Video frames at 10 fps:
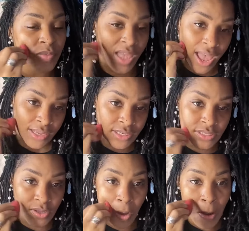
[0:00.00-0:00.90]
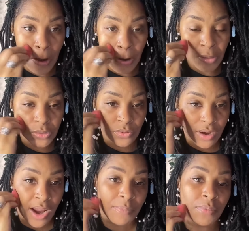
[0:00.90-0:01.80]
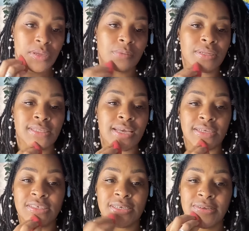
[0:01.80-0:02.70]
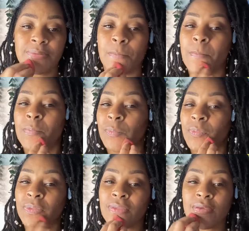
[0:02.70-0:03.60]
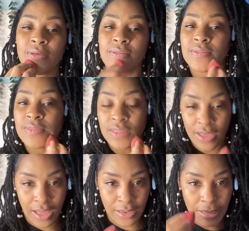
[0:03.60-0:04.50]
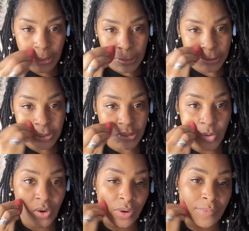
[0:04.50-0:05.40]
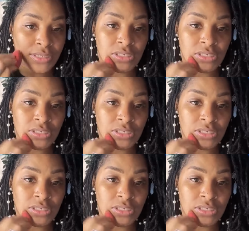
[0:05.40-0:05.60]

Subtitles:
acne scars or hyperpigmentation that I like to just go around my